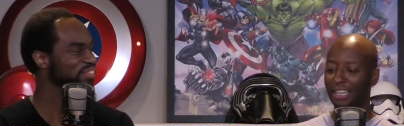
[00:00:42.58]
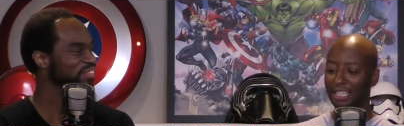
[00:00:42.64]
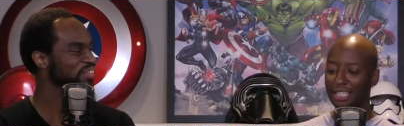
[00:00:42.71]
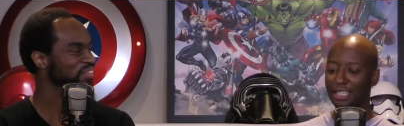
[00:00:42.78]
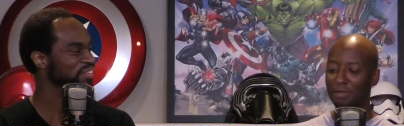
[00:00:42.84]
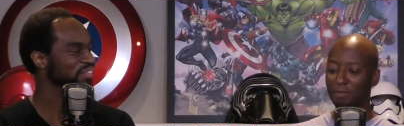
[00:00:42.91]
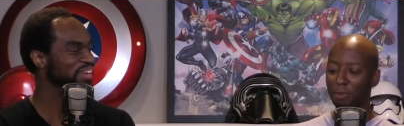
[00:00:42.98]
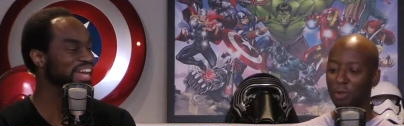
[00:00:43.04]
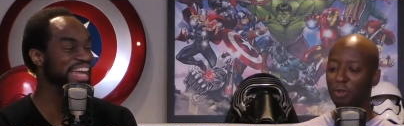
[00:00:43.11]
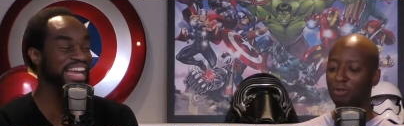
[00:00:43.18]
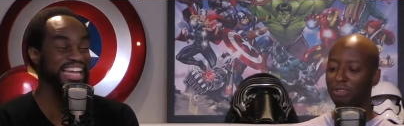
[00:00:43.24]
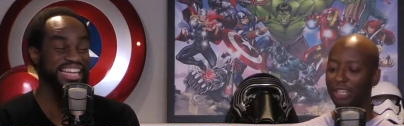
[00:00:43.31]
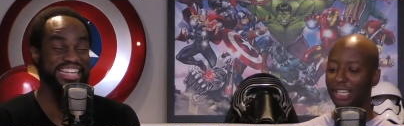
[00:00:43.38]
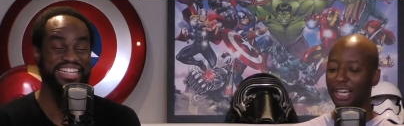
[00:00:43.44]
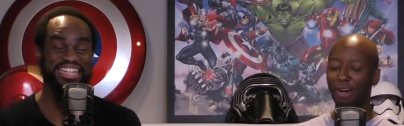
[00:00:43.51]
Speaker 1: this
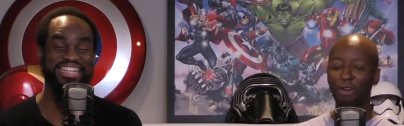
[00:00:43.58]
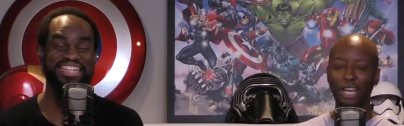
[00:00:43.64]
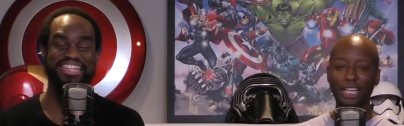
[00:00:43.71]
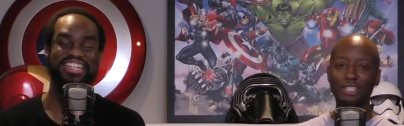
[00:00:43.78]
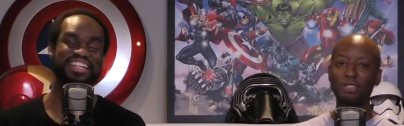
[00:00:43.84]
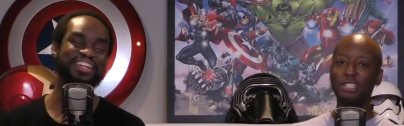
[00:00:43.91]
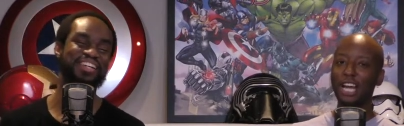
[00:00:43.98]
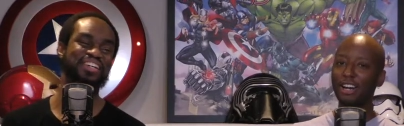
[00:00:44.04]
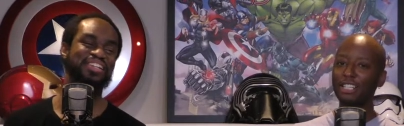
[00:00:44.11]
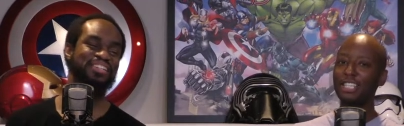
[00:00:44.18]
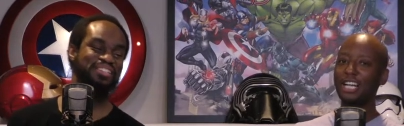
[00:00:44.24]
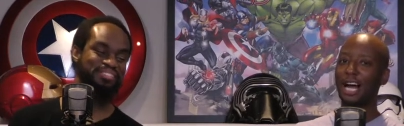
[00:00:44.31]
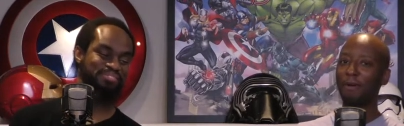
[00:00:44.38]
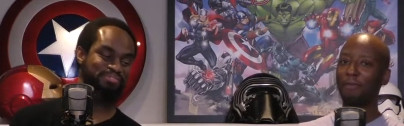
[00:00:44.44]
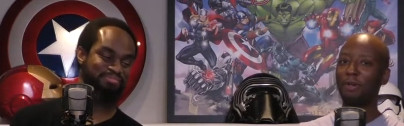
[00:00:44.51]
movie, okay, so Terrence
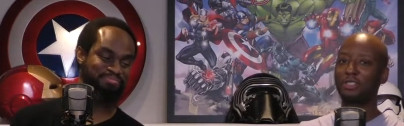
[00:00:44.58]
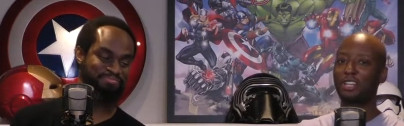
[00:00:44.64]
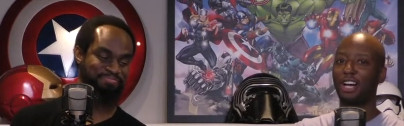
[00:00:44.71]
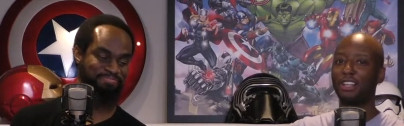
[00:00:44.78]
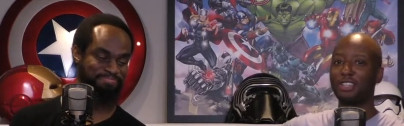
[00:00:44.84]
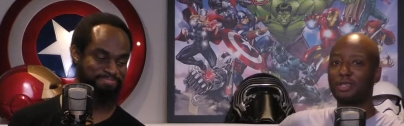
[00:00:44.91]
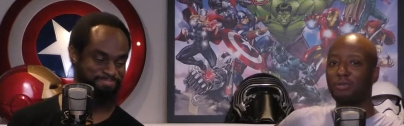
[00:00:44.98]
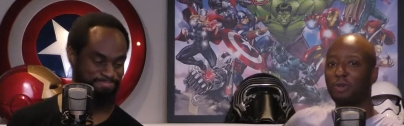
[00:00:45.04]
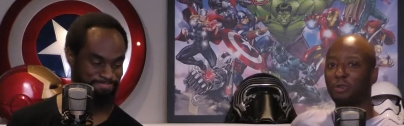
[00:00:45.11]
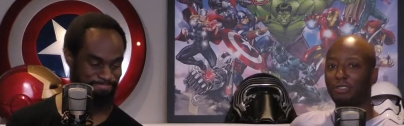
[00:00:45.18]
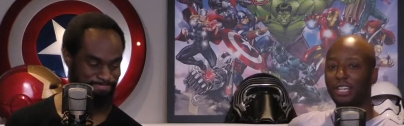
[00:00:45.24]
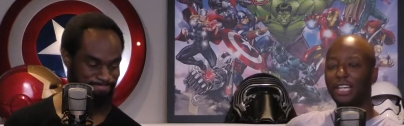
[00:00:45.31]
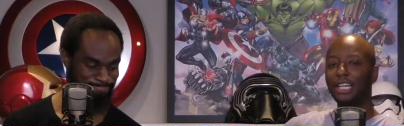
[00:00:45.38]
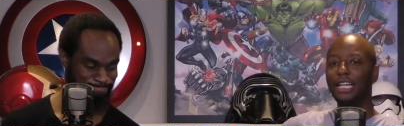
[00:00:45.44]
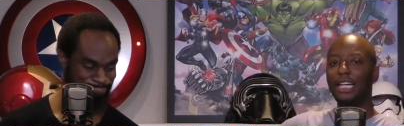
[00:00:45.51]
and I both saw this
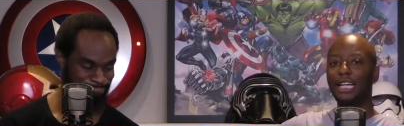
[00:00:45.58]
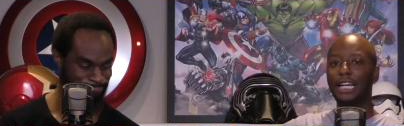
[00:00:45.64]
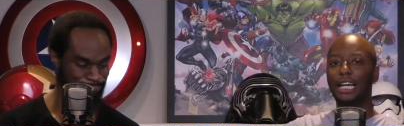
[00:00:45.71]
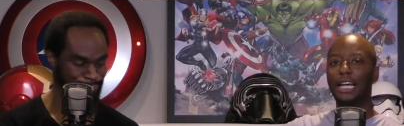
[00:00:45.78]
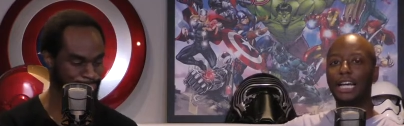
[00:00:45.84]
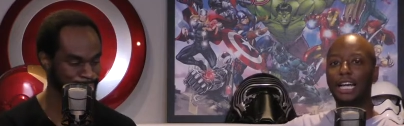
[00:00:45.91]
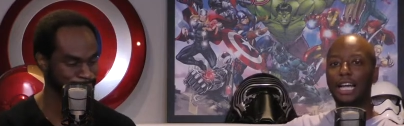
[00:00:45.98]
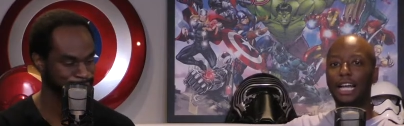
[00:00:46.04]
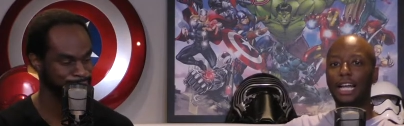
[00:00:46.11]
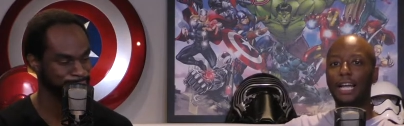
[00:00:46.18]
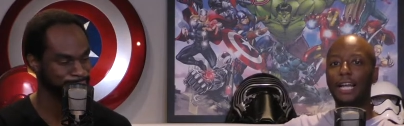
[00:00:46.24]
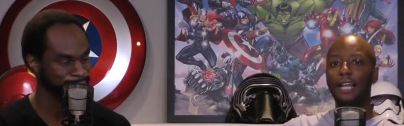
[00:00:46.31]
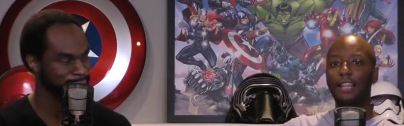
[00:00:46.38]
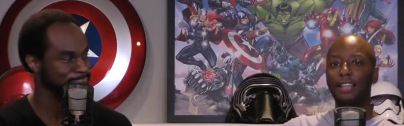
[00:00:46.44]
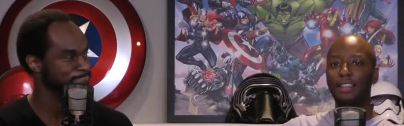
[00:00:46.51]
movie.
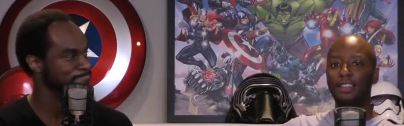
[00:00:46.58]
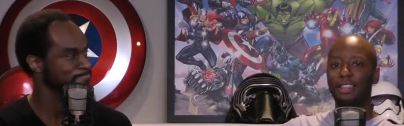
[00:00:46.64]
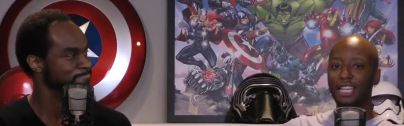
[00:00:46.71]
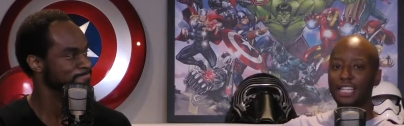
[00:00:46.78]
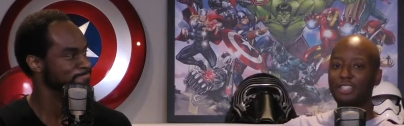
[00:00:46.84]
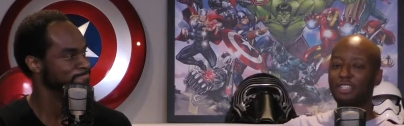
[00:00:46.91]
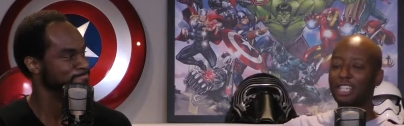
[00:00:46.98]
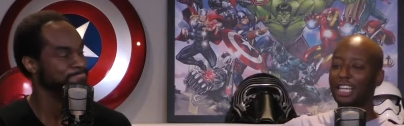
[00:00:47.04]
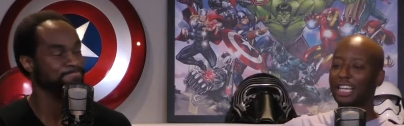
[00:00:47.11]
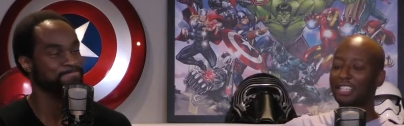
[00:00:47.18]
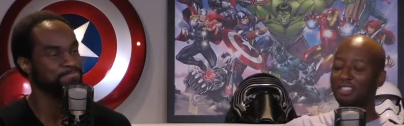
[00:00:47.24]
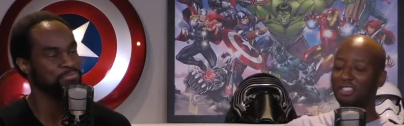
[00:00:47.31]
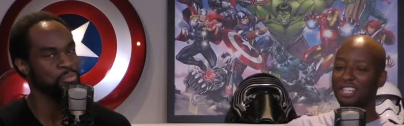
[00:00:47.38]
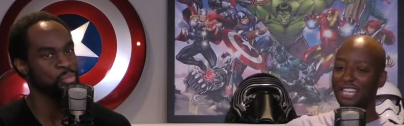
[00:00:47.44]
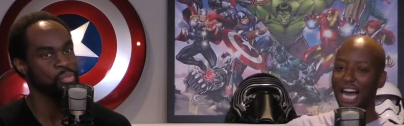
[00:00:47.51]
This
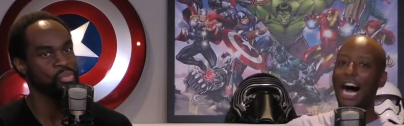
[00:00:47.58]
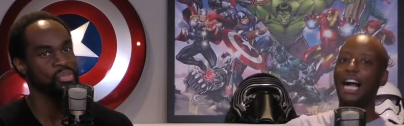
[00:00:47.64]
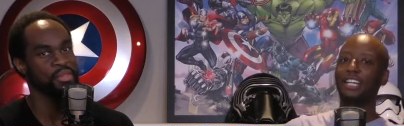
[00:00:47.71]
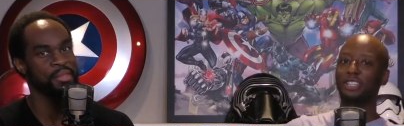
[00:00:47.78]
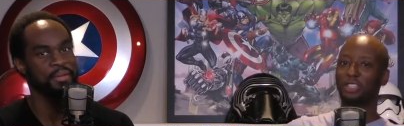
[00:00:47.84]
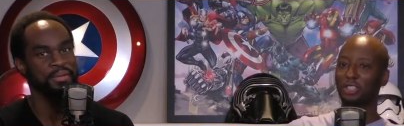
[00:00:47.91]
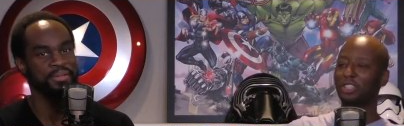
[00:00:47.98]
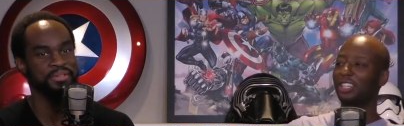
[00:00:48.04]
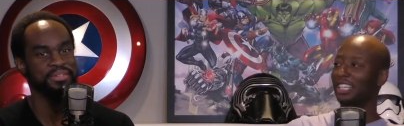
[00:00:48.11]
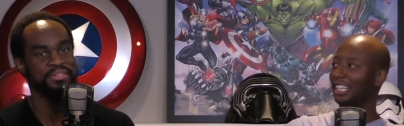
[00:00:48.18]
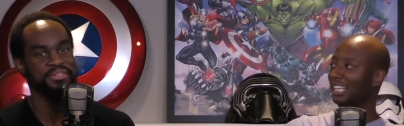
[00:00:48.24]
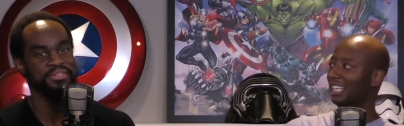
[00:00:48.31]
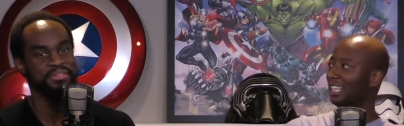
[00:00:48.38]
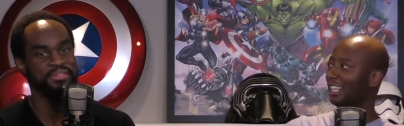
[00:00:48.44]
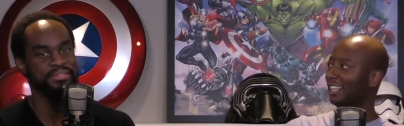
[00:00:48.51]
is not
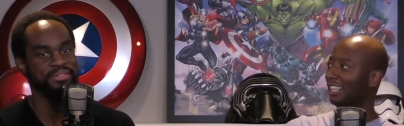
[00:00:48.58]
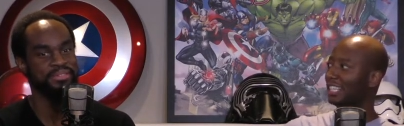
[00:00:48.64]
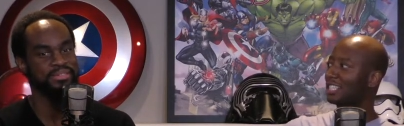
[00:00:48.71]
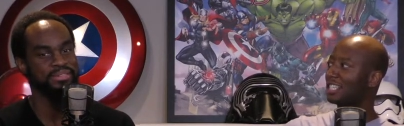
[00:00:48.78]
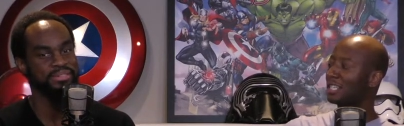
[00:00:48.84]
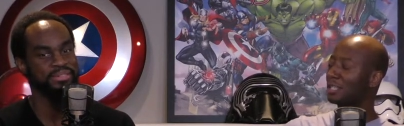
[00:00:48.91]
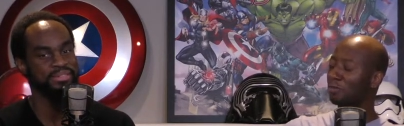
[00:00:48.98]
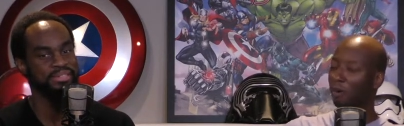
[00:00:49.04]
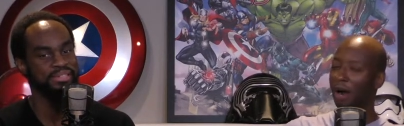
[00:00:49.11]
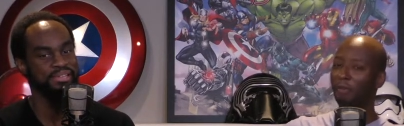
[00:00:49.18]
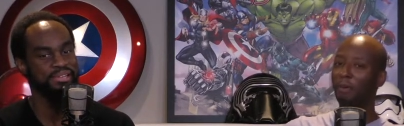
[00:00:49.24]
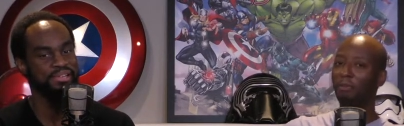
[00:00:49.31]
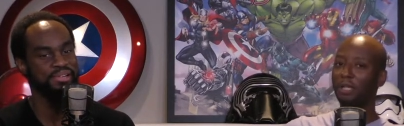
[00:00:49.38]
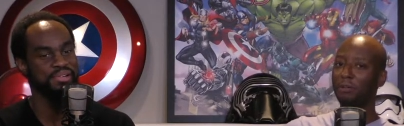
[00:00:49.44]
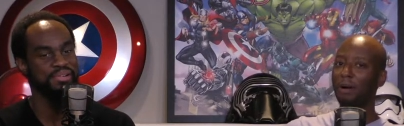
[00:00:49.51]
good. This is
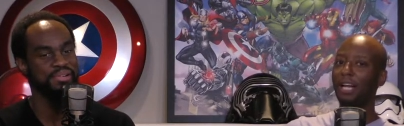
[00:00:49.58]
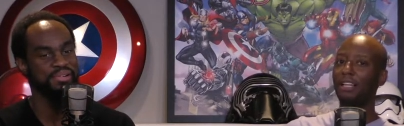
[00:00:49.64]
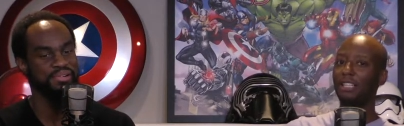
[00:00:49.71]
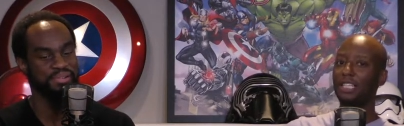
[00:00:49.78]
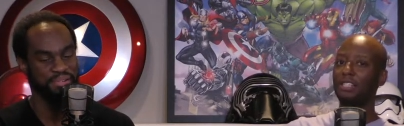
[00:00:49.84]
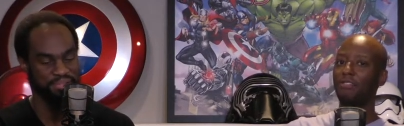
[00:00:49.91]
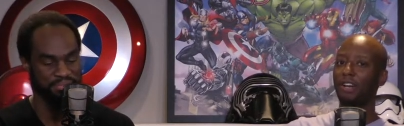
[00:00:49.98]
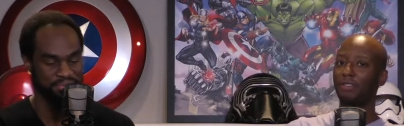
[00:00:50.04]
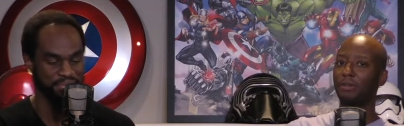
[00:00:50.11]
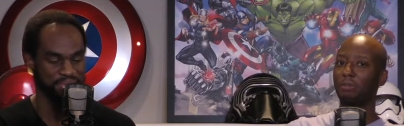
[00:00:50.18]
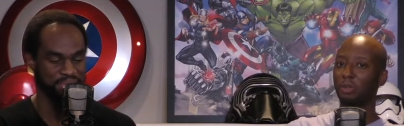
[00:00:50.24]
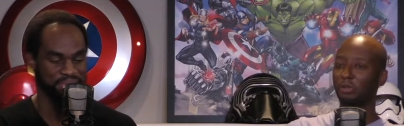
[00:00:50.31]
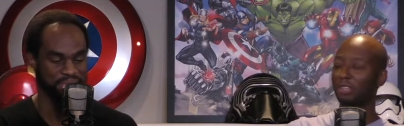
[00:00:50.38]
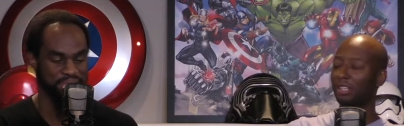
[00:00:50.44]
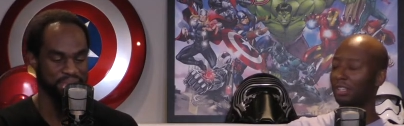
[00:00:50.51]
probably my least favorite
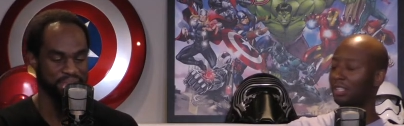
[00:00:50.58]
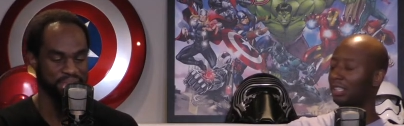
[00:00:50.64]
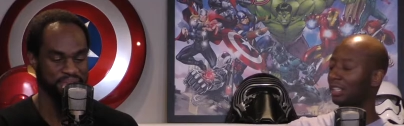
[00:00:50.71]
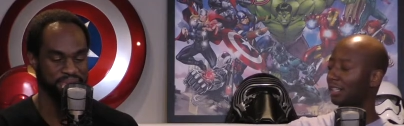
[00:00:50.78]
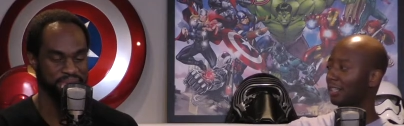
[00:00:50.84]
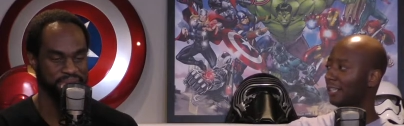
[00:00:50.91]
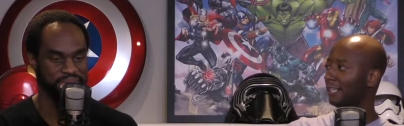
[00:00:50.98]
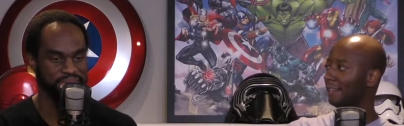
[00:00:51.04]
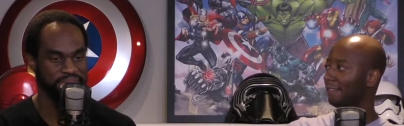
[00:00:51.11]
movie of the year.